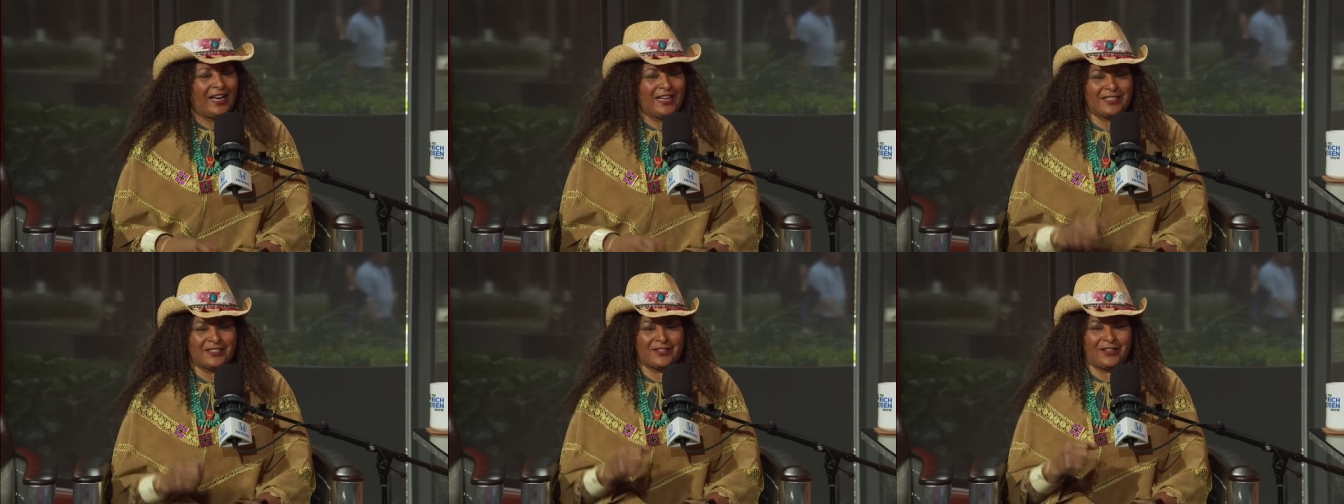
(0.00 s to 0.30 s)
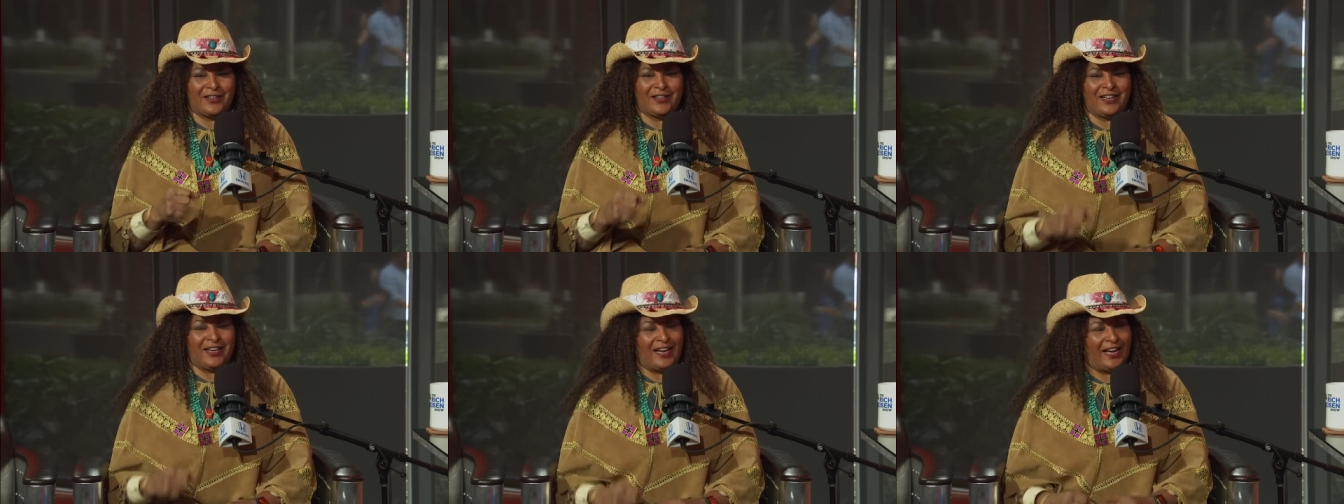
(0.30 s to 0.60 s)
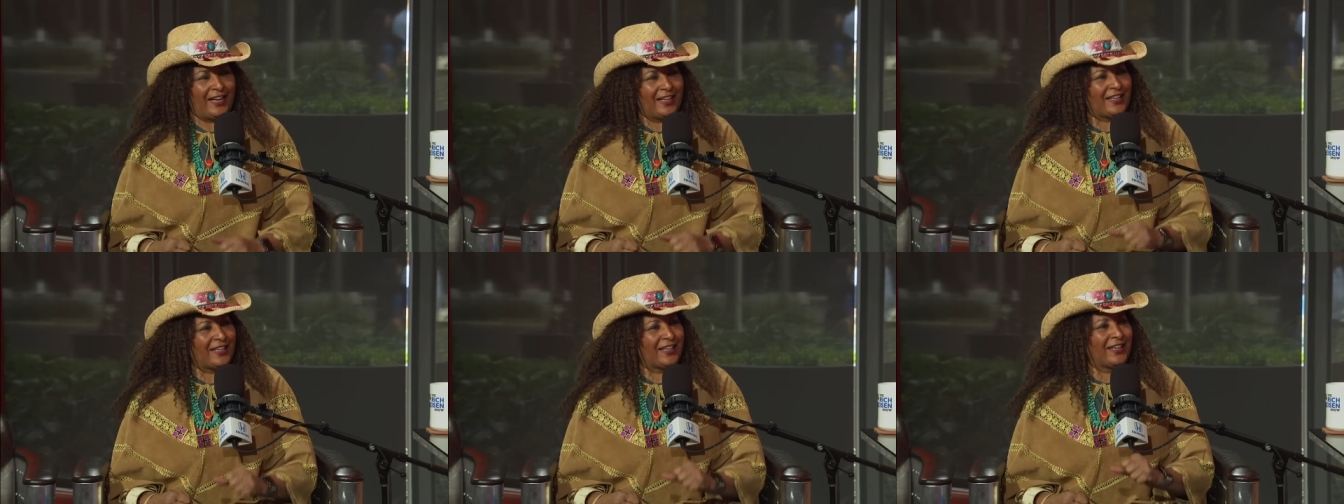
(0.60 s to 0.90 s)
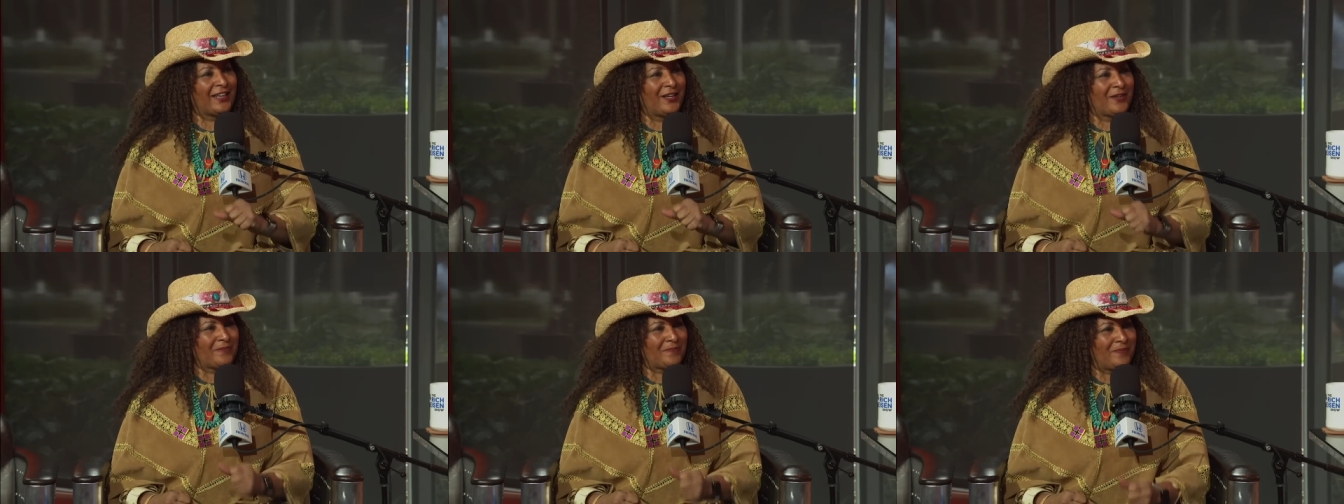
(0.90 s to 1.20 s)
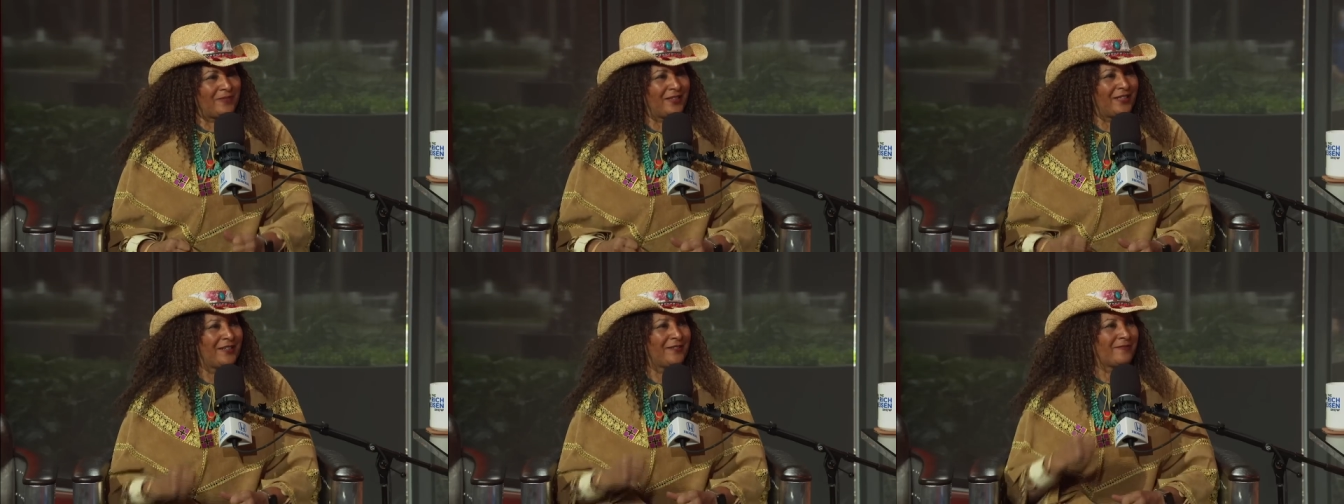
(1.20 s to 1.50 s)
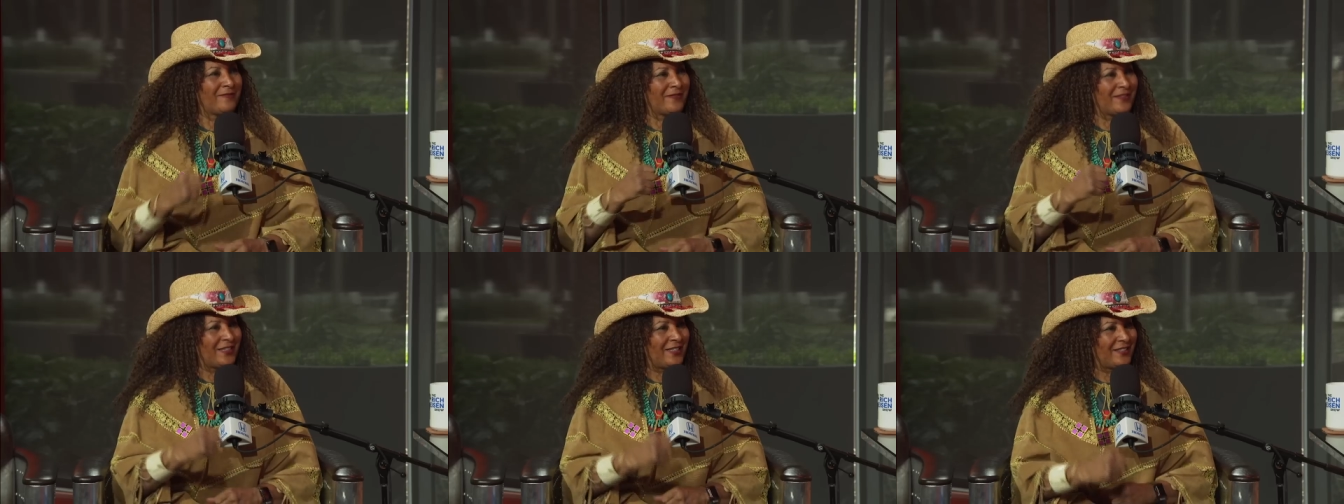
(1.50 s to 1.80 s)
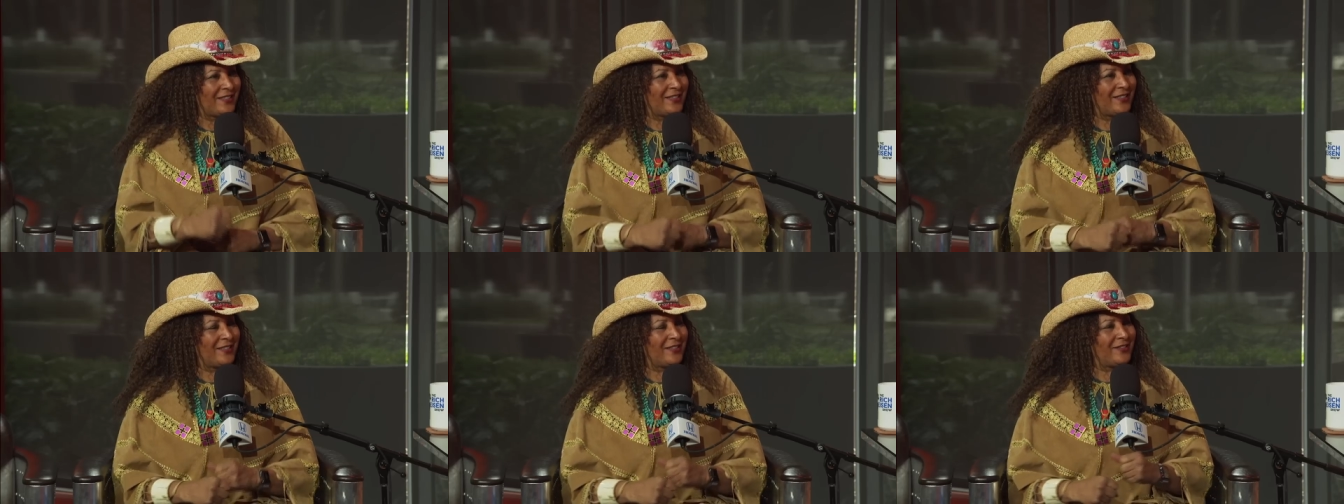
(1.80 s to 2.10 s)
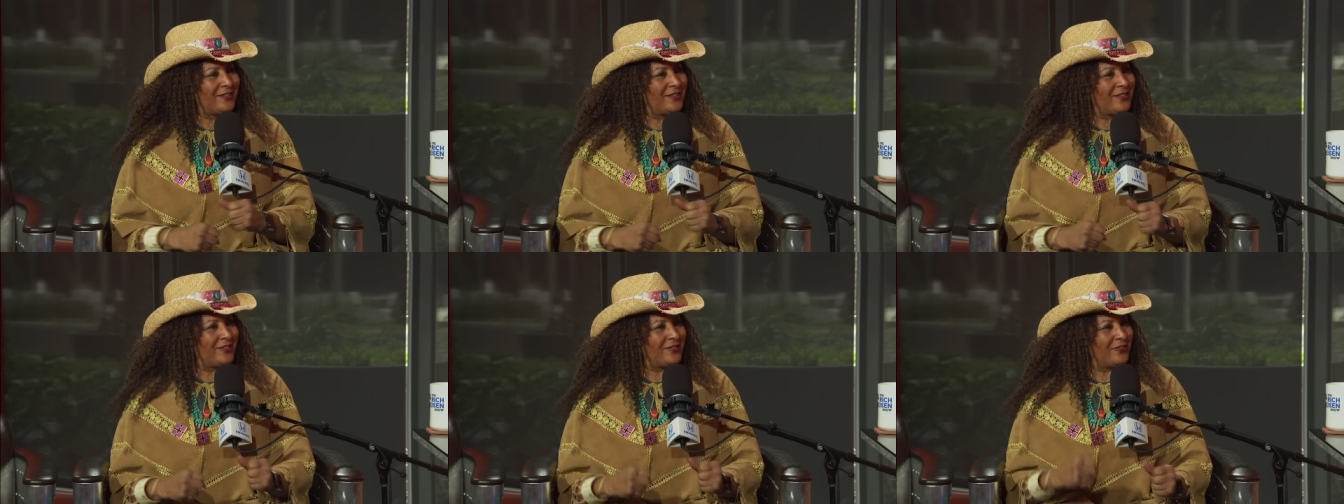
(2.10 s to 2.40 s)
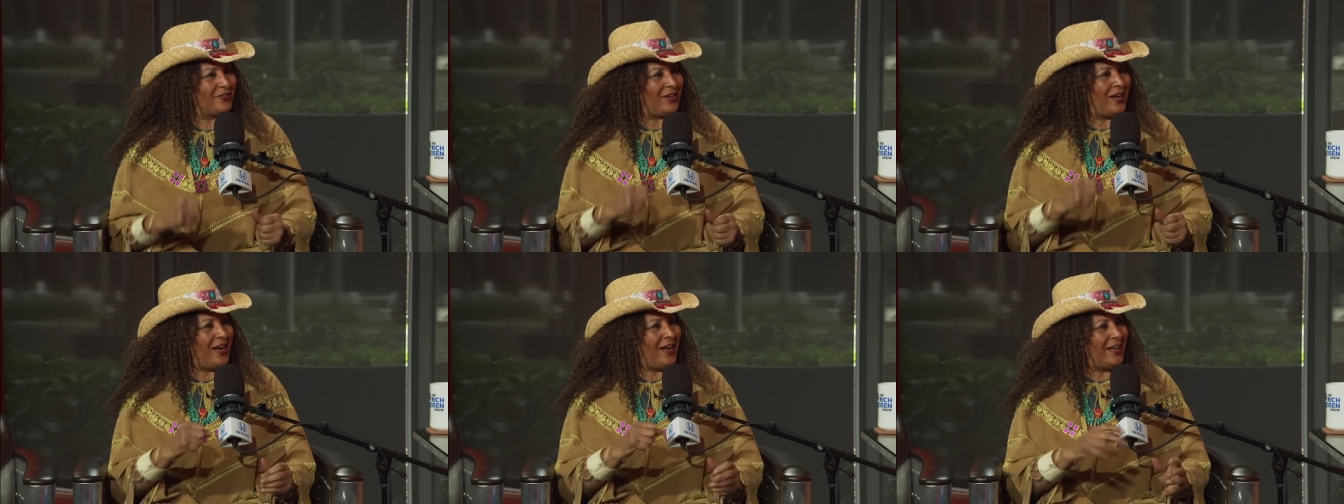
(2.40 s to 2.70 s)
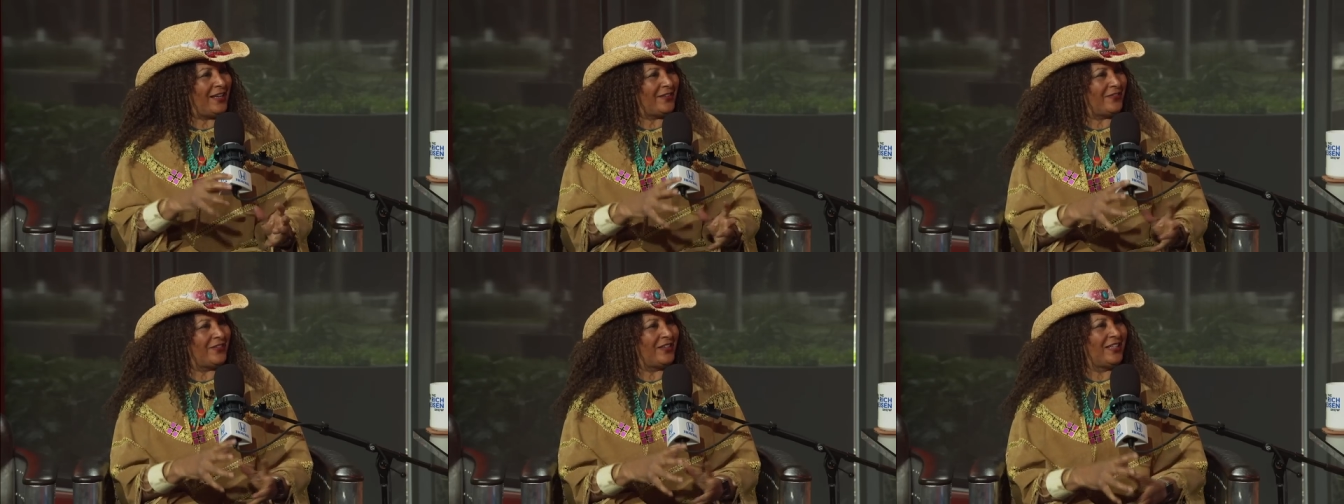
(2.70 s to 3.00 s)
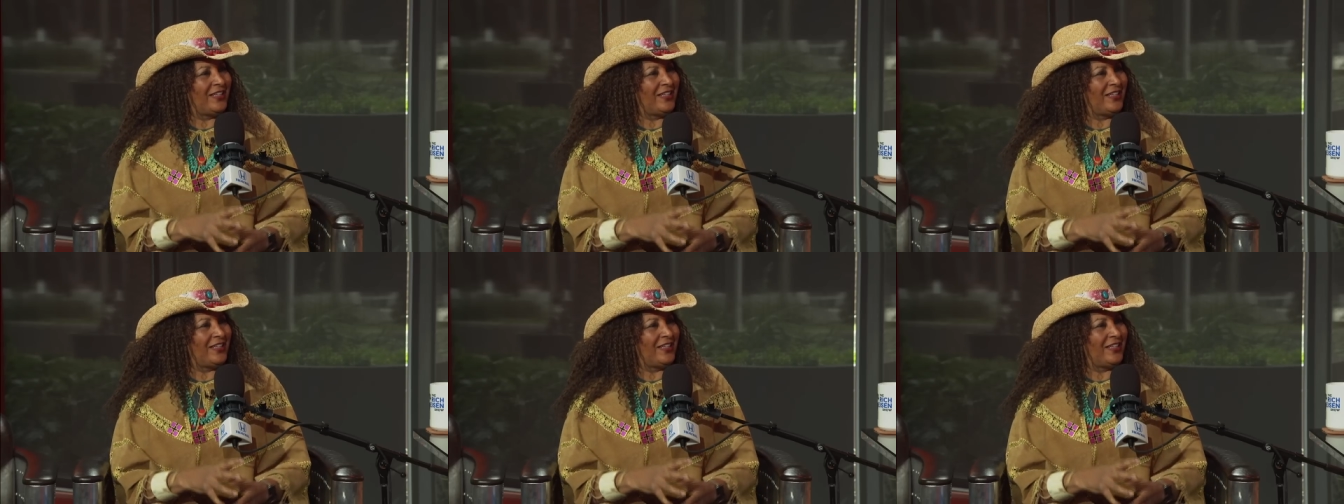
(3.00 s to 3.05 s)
I started hiking up uh, the, the, the drive.